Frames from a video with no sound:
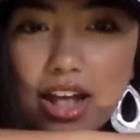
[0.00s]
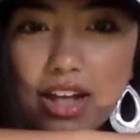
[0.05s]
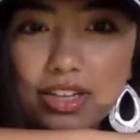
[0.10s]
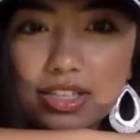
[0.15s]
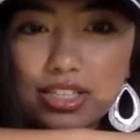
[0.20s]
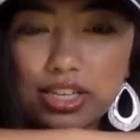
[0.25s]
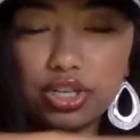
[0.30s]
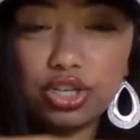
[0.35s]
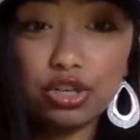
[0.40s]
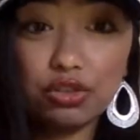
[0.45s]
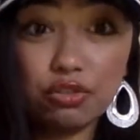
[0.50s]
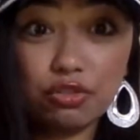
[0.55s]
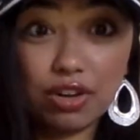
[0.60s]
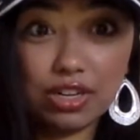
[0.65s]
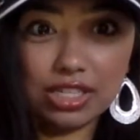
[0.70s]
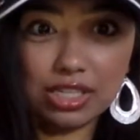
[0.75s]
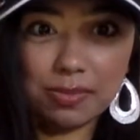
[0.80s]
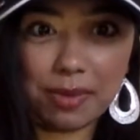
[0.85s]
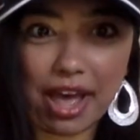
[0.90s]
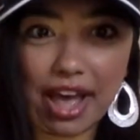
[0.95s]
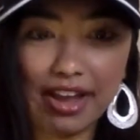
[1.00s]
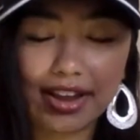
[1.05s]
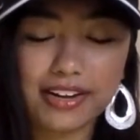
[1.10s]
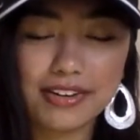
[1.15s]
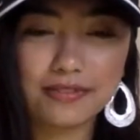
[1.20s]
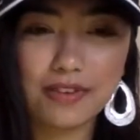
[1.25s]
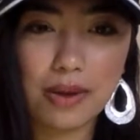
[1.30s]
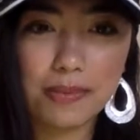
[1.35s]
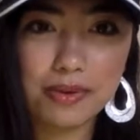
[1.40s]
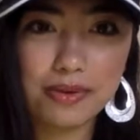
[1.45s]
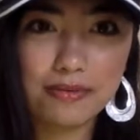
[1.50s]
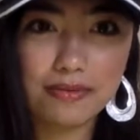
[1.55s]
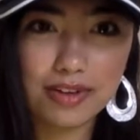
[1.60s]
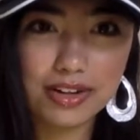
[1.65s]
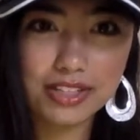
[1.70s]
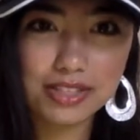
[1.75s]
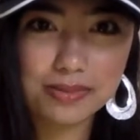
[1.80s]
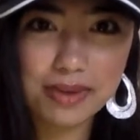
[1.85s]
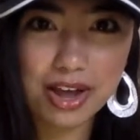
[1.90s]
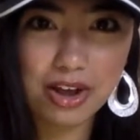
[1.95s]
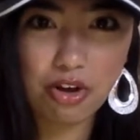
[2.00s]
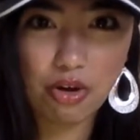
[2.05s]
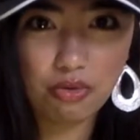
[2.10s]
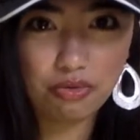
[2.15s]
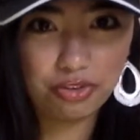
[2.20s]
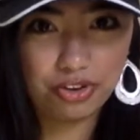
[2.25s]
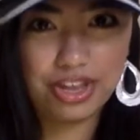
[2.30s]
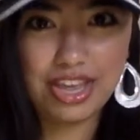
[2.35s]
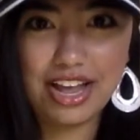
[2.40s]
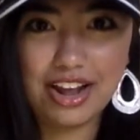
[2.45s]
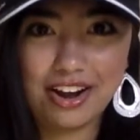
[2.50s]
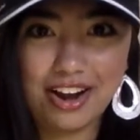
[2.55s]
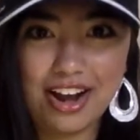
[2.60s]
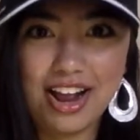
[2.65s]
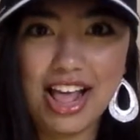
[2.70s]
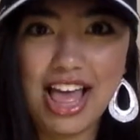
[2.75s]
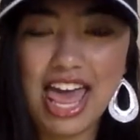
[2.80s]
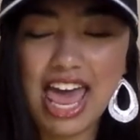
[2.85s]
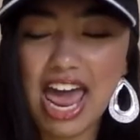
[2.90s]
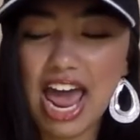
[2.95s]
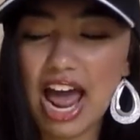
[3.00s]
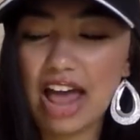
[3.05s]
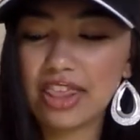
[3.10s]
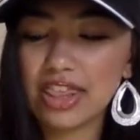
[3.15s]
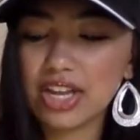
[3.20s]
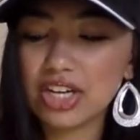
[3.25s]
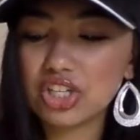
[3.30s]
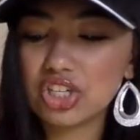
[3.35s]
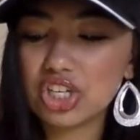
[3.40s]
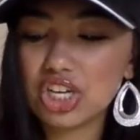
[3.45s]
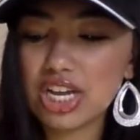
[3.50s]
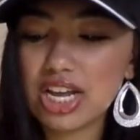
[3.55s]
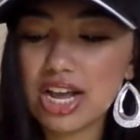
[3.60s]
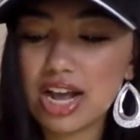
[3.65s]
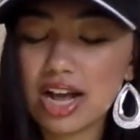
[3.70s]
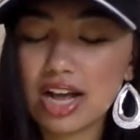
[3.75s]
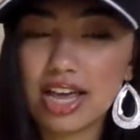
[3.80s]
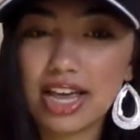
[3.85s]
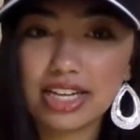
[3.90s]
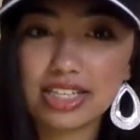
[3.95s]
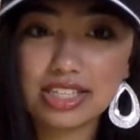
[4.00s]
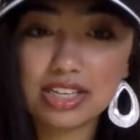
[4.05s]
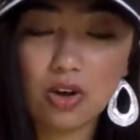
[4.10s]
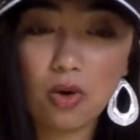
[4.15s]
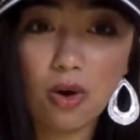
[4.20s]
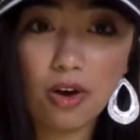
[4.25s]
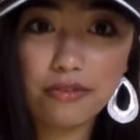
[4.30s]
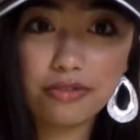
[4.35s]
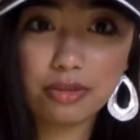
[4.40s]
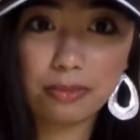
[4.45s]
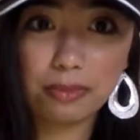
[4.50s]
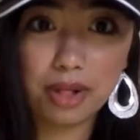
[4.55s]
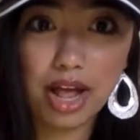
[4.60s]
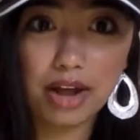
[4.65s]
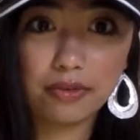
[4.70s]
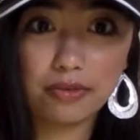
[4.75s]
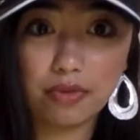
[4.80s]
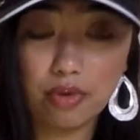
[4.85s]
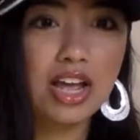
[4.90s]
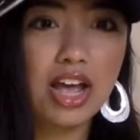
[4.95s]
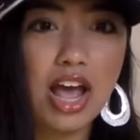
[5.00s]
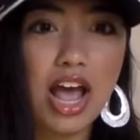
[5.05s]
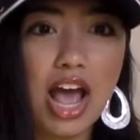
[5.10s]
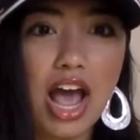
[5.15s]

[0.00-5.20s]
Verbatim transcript: So then she runs back, and Robbie runs back over here, and then she gets off the platform,